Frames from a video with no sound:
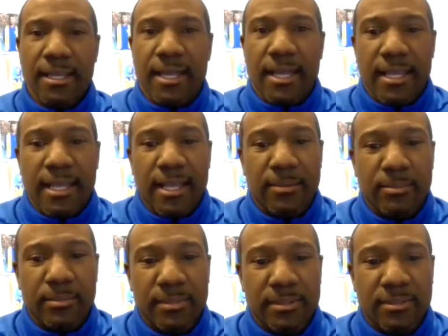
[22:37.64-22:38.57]
I
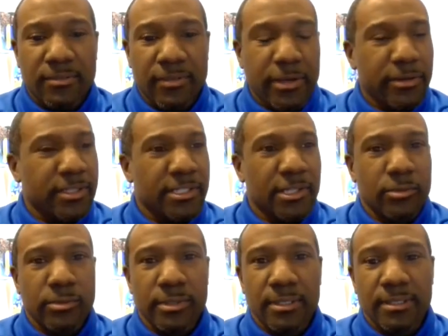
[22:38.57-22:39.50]
I'm very
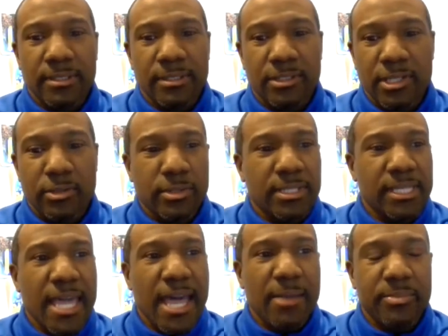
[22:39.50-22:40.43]
genuine,
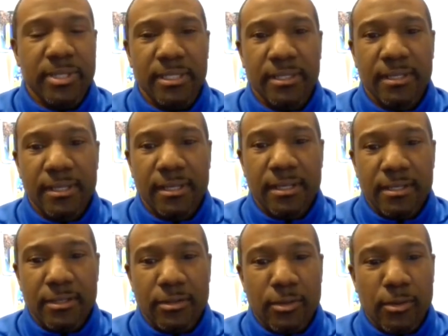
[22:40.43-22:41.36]
genuinely happy,
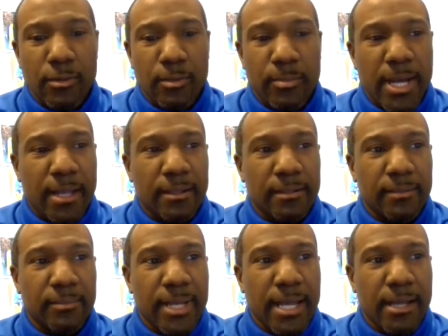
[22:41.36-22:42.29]
you know,
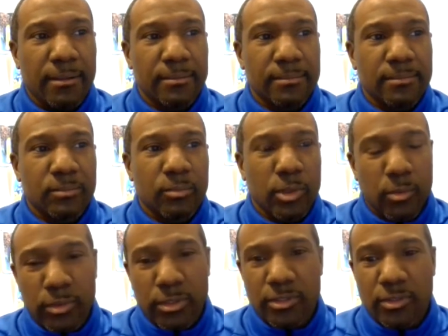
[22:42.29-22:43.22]
about about
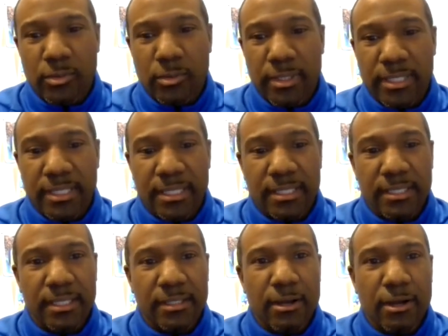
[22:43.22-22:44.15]
what we're doing and
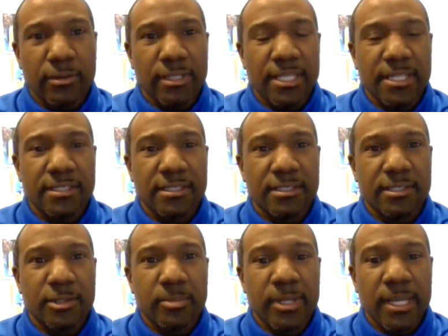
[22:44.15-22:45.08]
and our
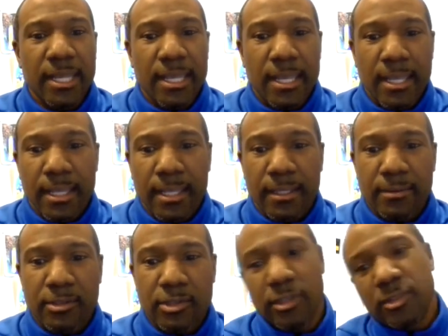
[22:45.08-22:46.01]
relationship.
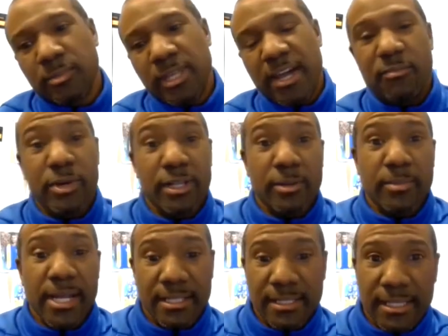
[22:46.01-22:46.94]
And trust me, I prayed
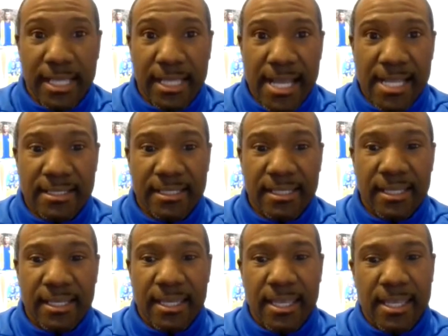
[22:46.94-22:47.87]
about it a lot,
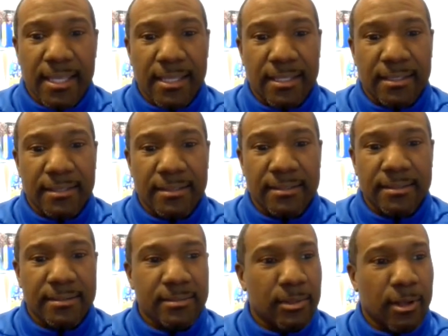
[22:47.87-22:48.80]
and
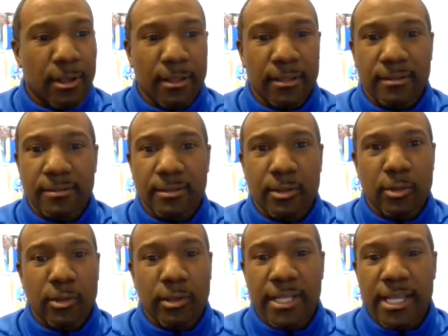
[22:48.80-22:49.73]
all the
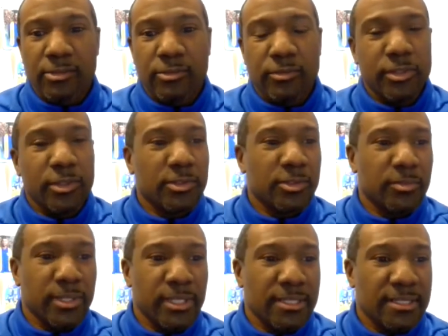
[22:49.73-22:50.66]
Lord has revealed to
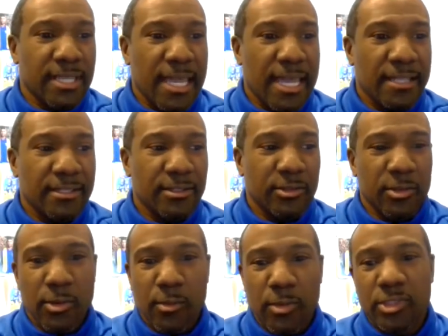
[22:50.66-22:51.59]
me is that you
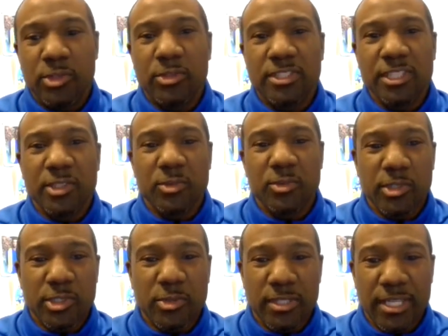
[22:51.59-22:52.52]
know what you see is
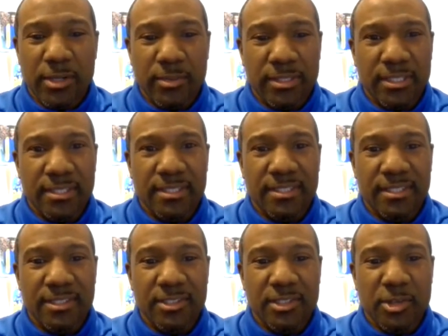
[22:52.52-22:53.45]
what you get with this
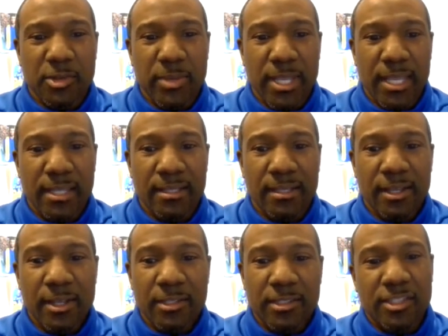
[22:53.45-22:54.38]
this young man.
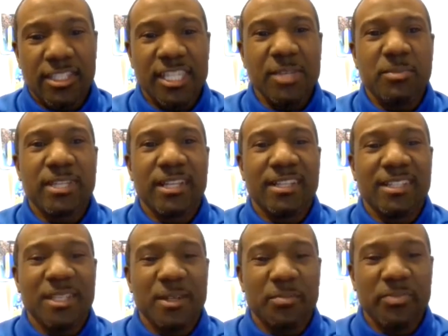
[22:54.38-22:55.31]
Just keep
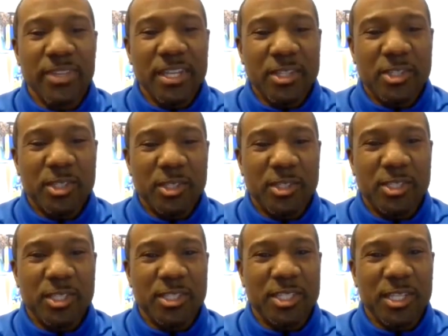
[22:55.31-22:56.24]
telling him to
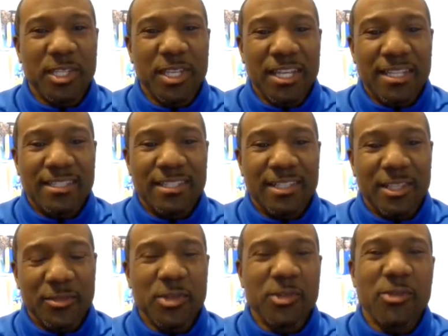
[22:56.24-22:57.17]
to to to
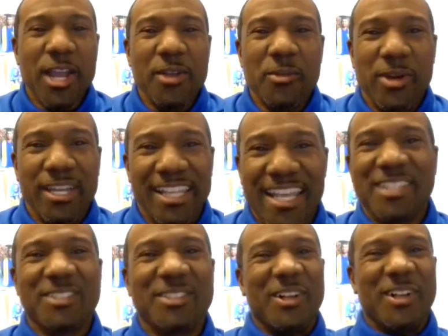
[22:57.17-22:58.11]
live the right way.
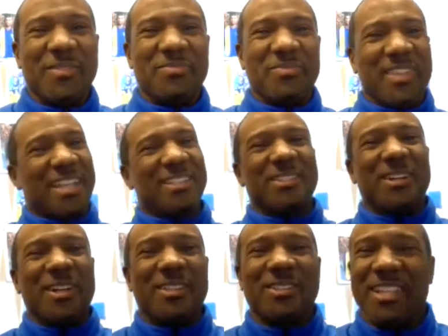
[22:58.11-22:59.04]
That's all. That's
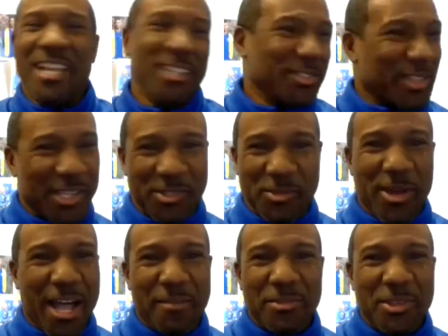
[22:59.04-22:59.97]
all. So that's that's
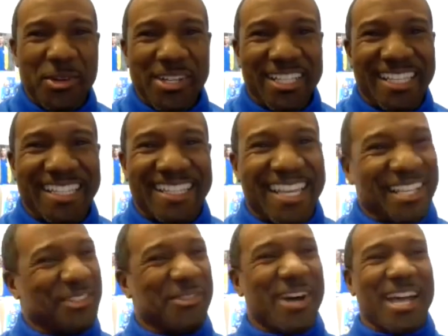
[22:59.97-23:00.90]
why I'm doing it.
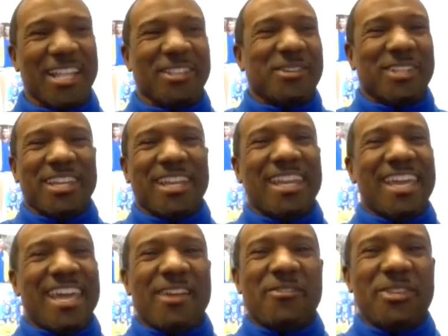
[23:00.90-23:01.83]
That's yes. why I'm doing it. Yes.